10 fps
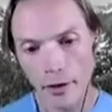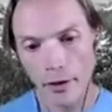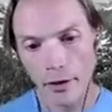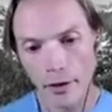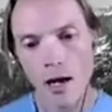
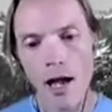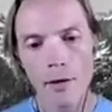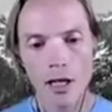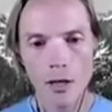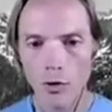and we're
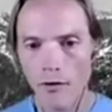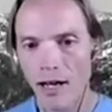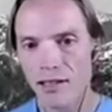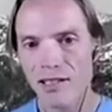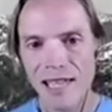going to
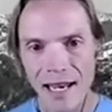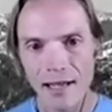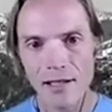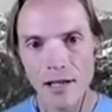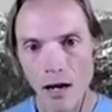provide
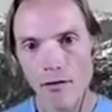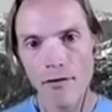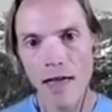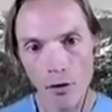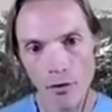status of the
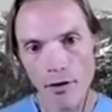health